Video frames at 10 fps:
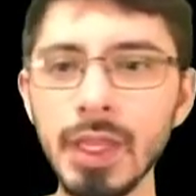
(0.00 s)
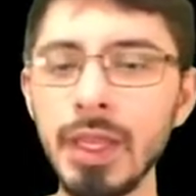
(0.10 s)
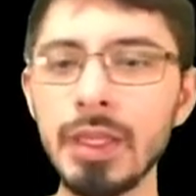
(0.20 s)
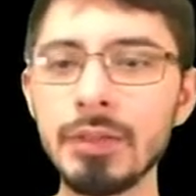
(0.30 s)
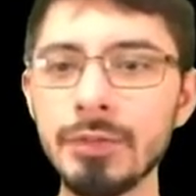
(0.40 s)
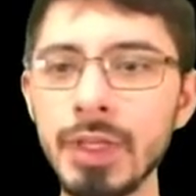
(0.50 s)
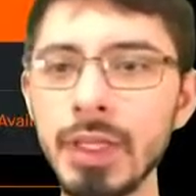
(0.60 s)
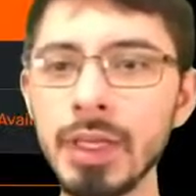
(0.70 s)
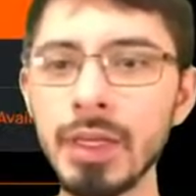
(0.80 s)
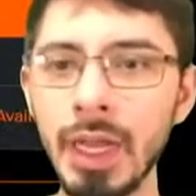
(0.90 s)

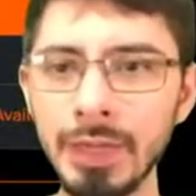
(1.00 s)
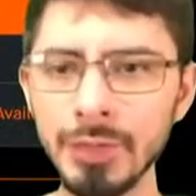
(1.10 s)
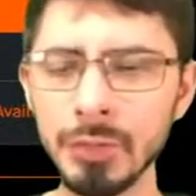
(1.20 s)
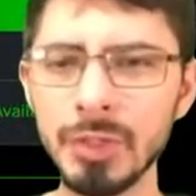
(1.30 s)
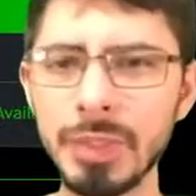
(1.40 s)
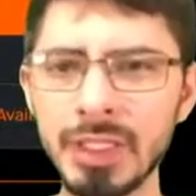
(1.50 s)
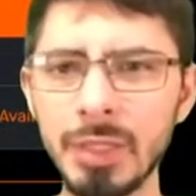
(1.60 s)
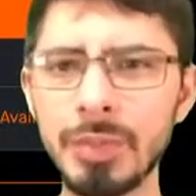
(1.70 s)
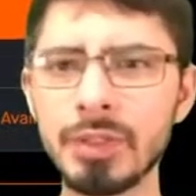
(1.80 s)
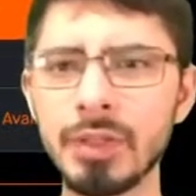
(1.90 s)
Nvidia, I haven't really been
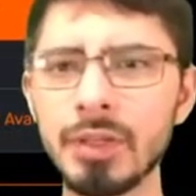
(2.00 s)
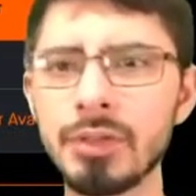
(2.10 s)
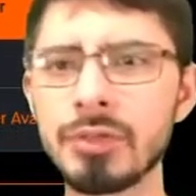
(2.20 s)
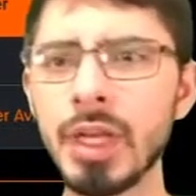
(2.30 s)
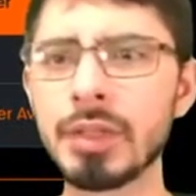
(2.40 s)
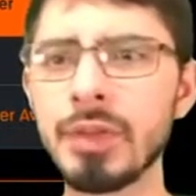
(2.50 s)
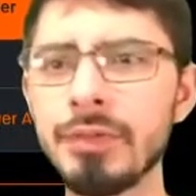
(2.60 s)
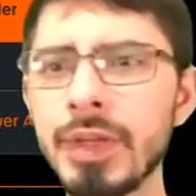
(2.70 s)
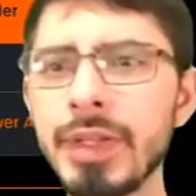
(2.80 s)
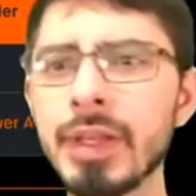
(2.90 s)
keeping a good track of
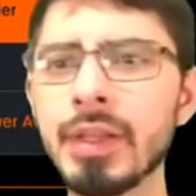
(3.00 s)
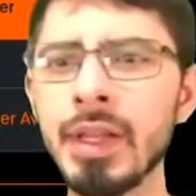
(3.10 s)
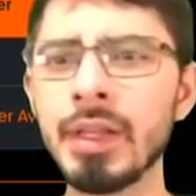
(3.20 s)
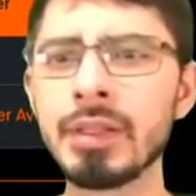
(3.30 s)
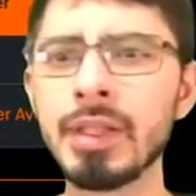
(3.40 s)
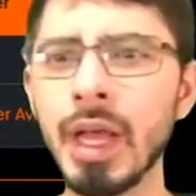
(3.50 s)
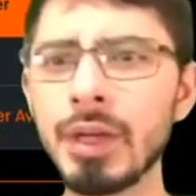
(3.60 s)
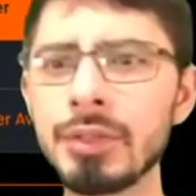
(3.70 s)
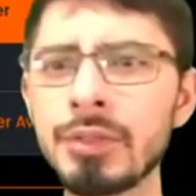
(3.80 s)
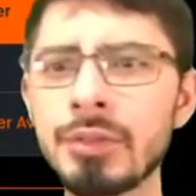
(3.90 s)
Nvidia.
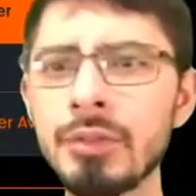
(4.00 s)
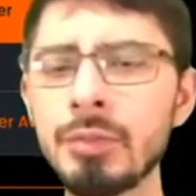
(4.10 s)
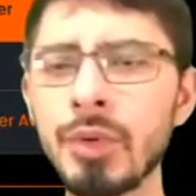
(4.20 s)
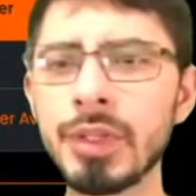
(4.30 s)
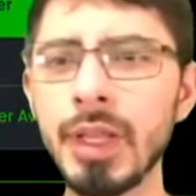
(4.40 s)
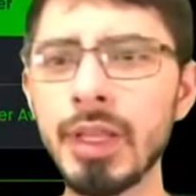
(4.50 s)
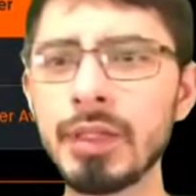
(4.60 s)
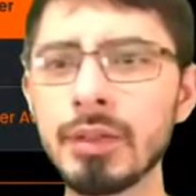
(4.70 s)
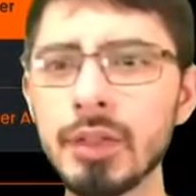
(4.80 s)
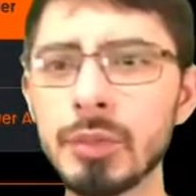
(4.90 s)
Down
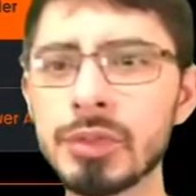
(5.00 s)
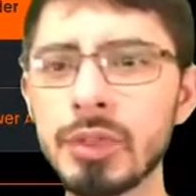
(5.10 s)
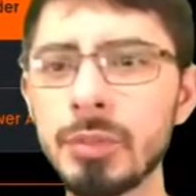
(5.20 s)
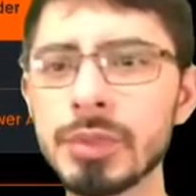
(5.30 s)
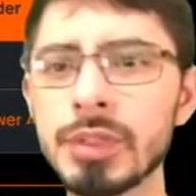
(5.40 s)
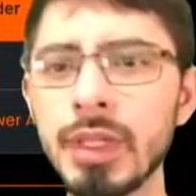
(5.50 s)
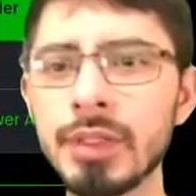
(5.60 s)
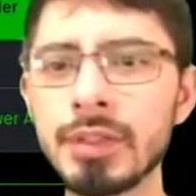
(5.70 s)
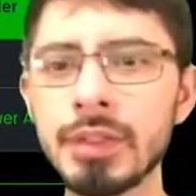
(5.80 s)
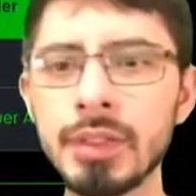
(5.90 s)
2.8, almost
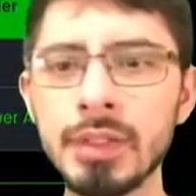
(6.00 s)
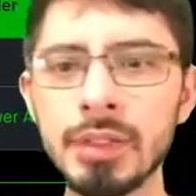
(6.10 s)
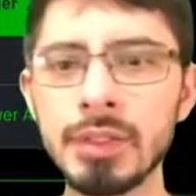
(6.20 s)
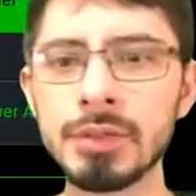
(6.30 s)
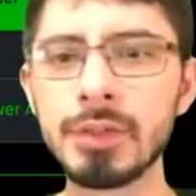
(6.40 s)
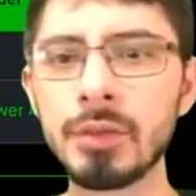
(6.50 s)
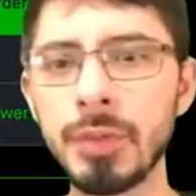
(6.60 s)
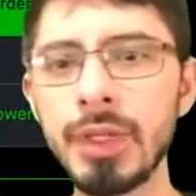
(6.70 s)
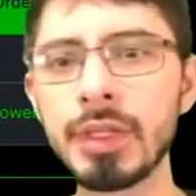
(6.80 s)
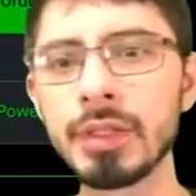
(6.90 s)
3% for the
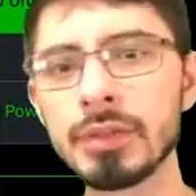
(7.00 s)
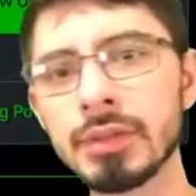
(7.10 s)
week.